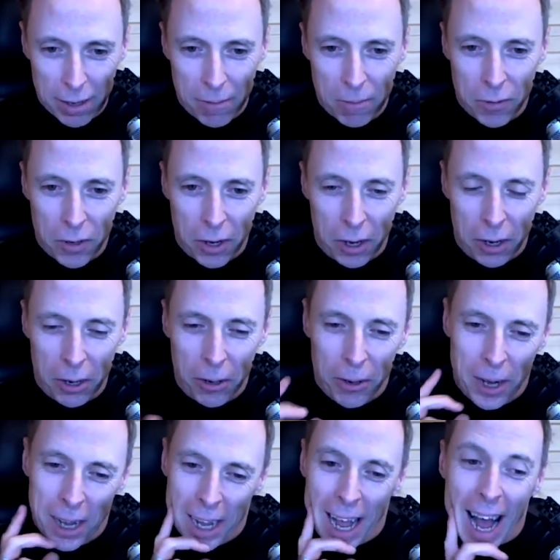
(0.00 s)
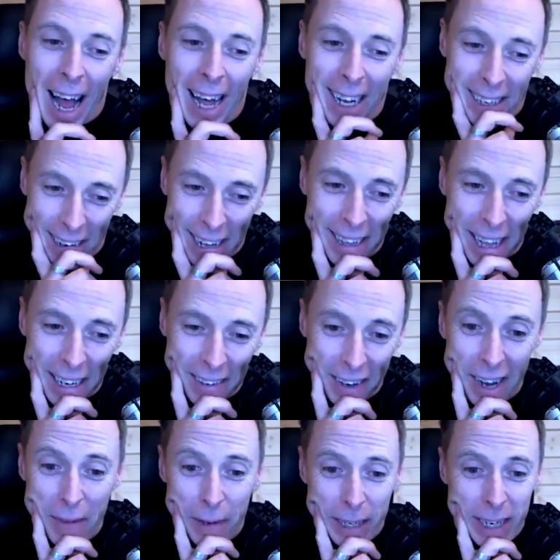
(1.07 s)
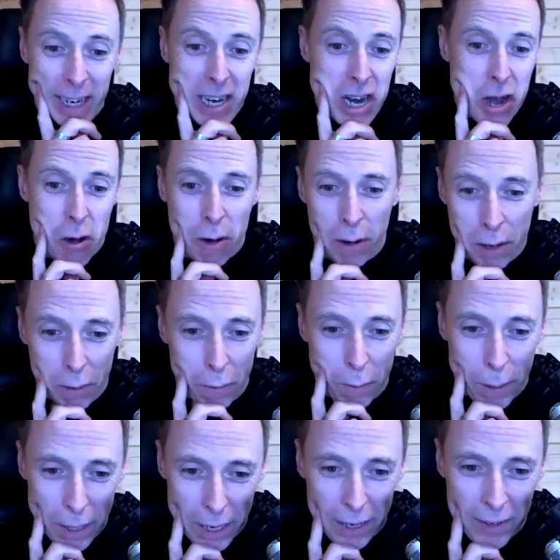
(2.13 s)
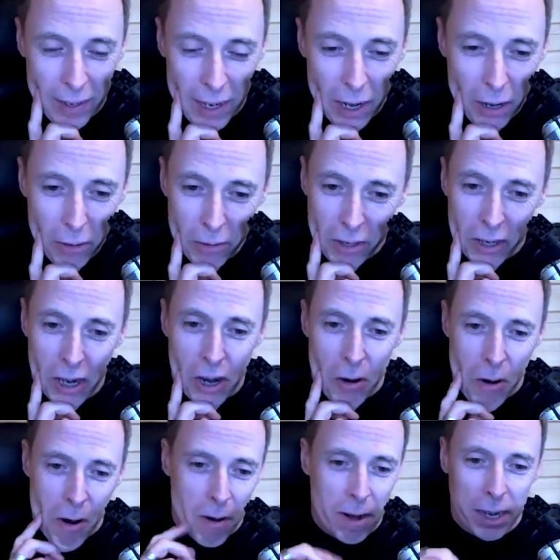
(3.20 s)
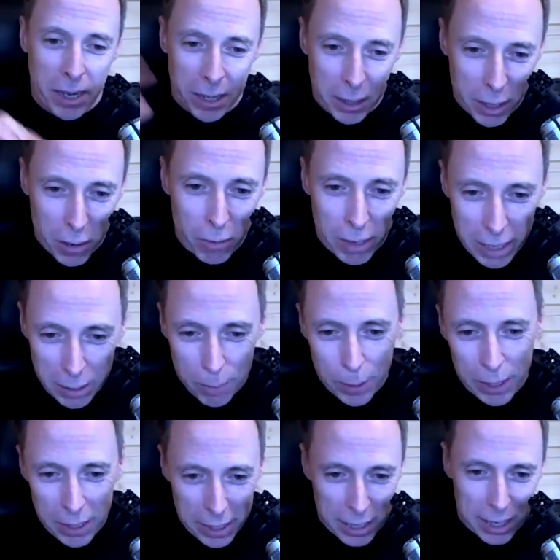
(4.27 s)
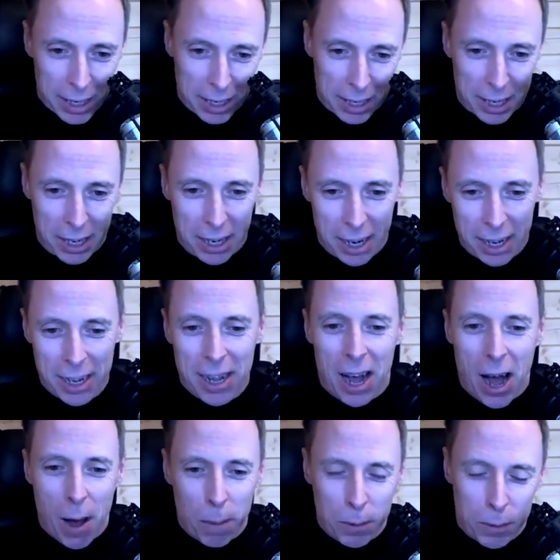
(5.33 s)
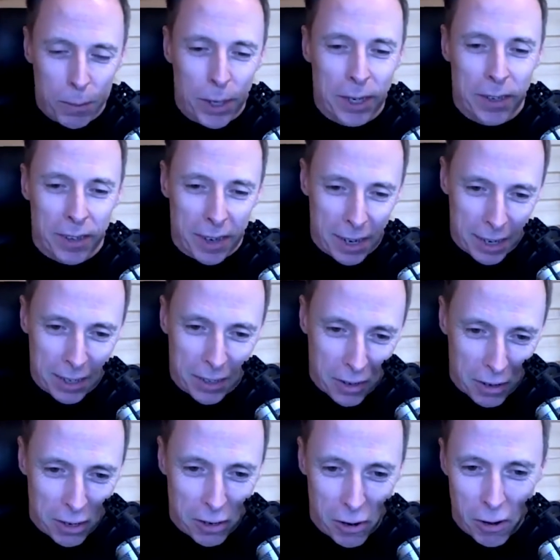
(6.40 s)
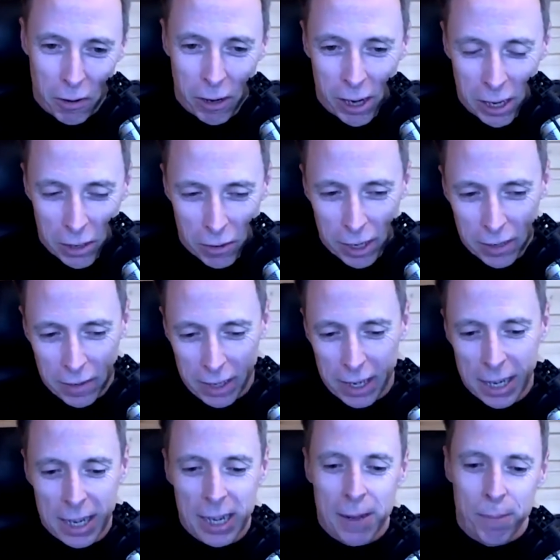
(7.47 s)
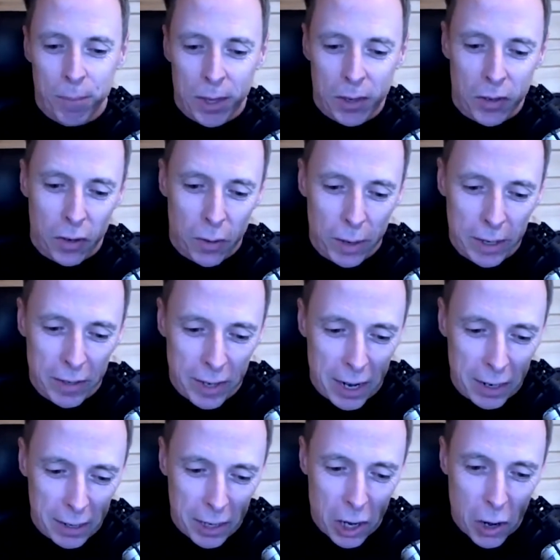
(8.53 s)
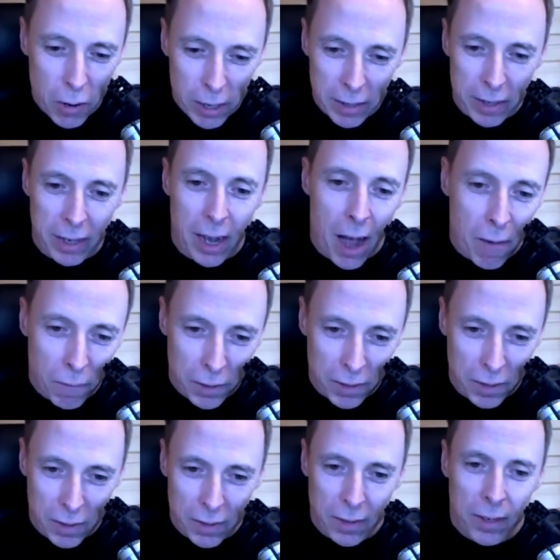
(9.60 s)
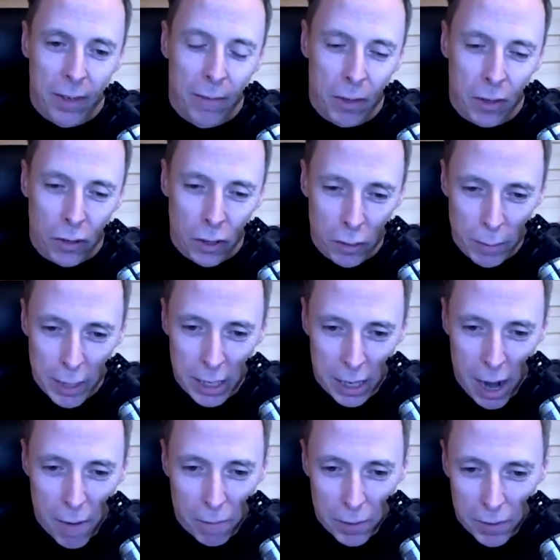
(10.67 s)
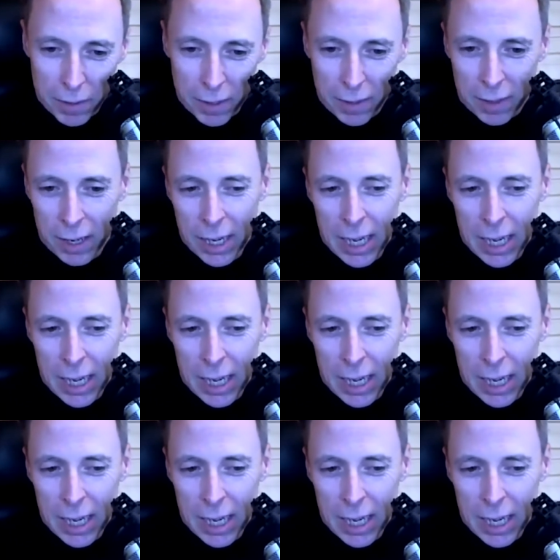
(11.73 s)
So, and at that time, I didn't know enough about SEO to go, oh, I'm going to go link building and I'm going to optimize it and it's going to grow like crazy. So I started going to conferences, social media conferences,